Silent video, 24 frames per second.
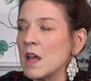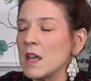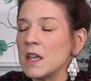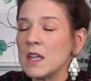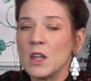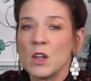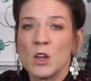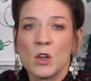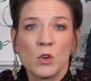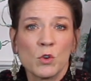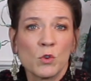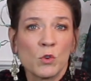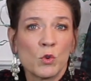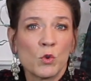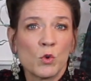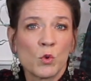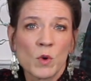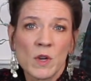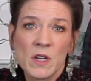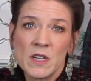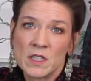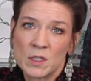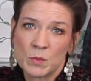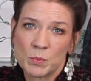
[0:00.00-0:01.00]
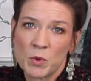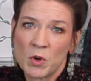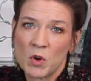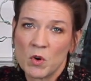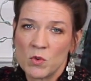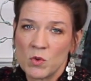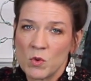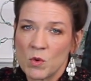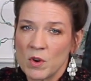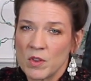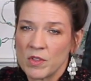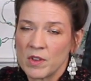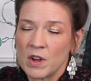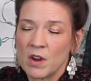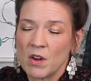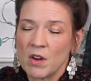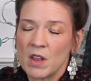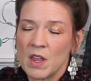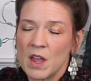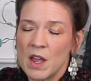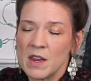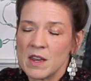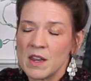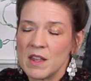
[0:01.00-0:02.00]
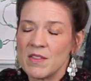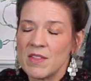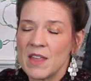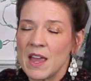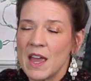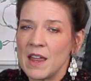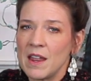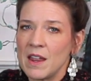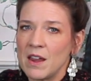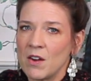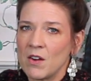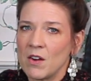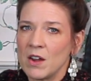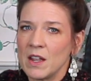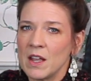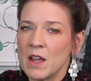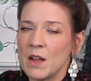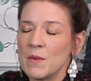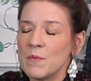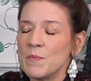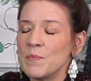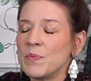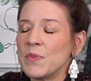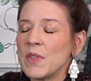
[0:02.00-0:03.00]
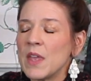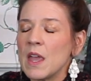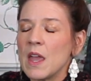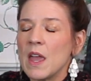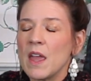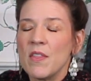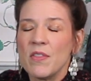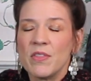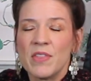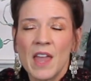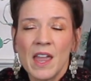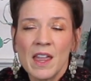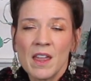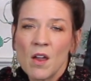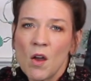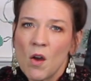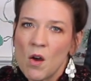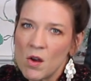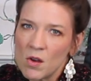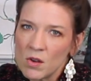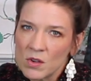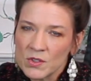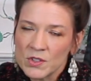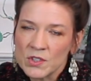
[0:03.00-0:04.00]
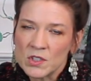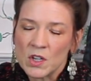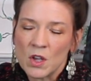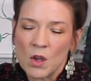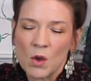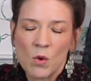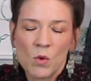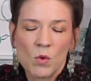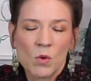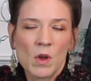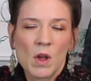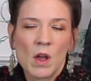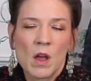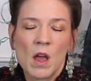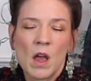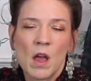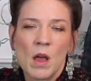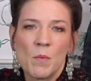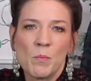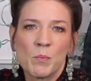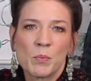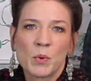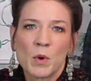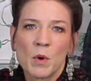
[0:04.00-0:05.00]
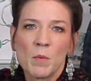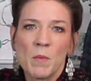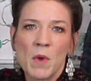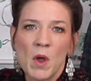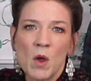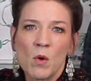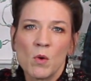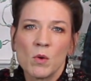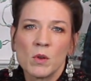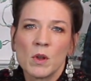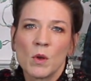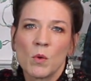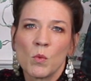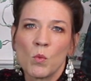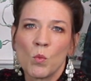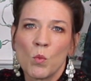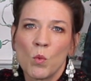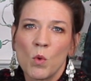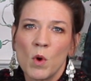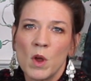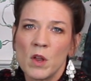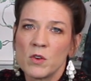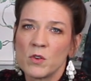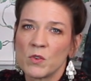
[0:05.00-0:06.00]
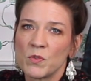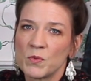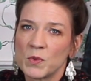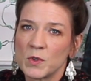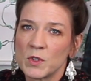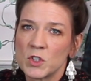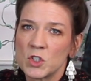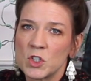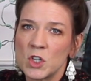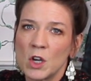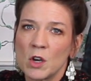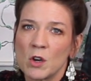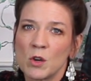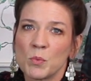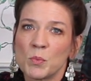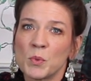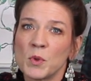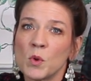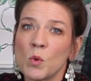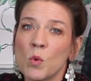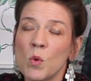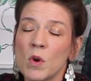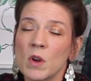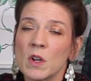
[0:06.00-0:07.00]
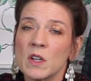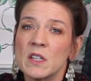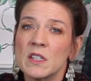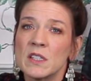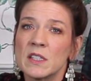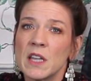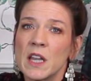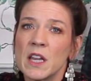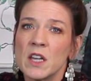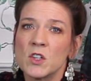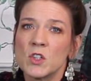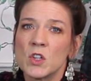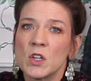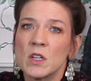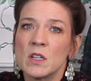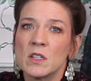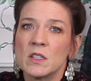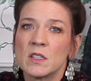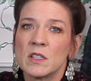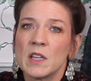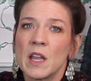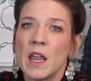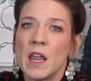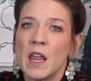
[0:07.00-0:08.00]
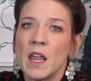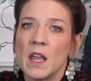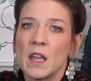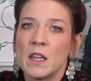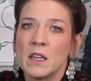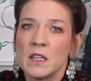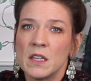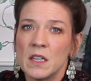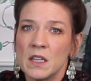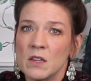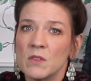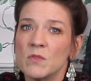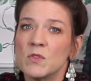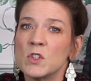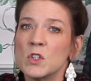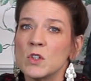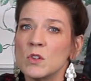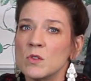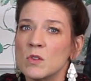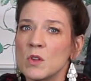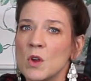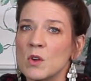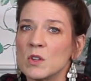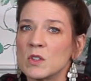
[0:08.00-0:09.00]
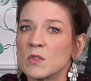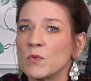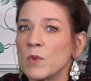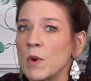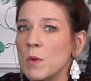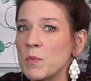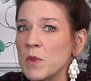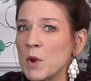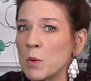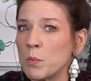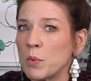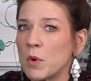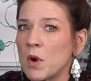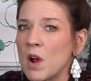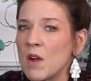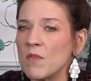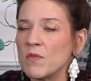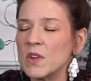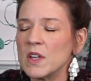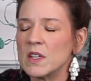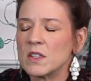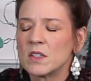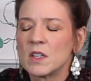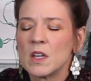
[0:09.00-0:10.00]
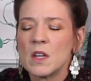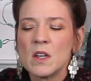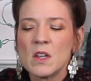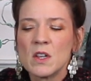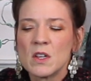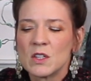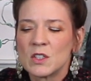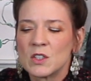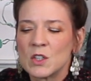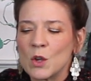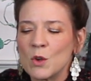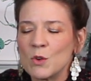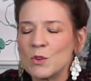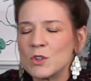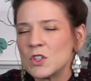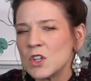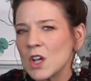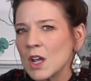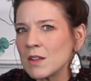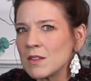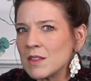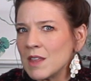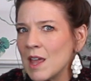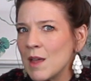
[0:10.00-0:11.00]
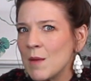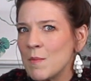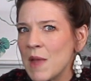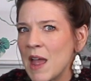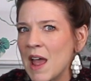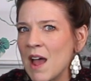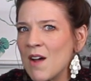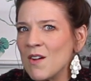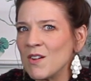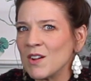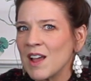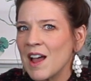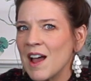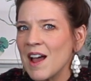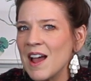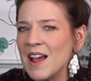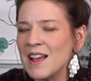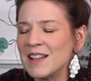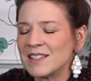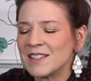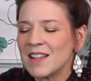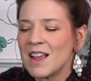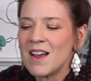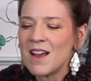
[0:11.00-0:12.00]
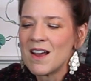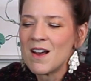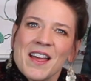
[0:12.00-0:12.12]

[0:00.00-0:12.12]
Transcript: in Greensboro, North Carolina, in that area. And they also promote wonderful charitable organizations and give to those from their profits. So check them out, guys.